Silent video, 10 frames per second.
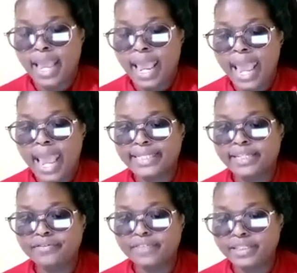
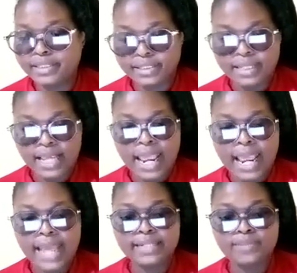activists,
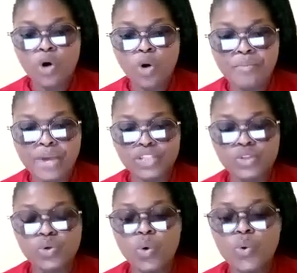and
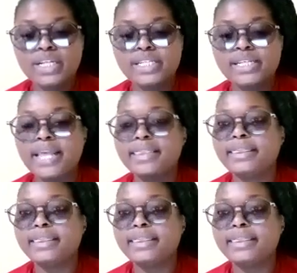comrades who will share